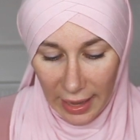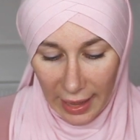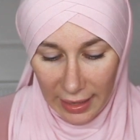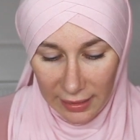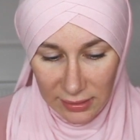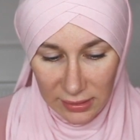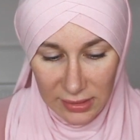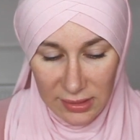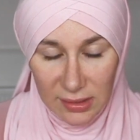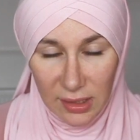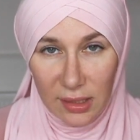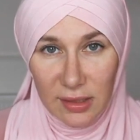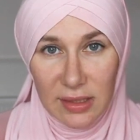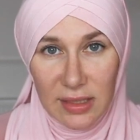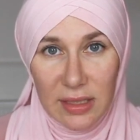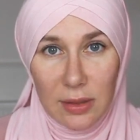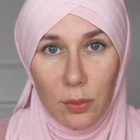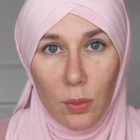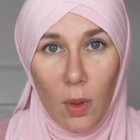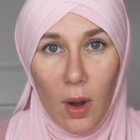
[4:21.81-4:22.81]
and
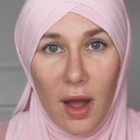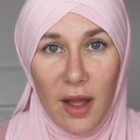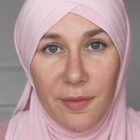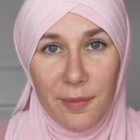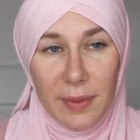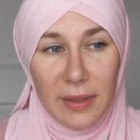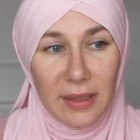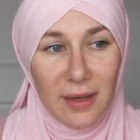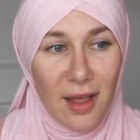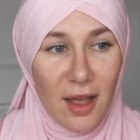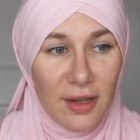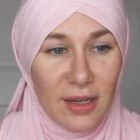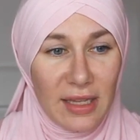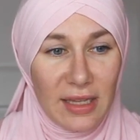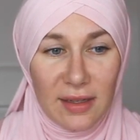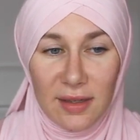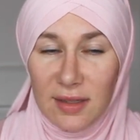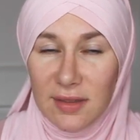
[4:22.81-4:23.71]
study what I've been learning,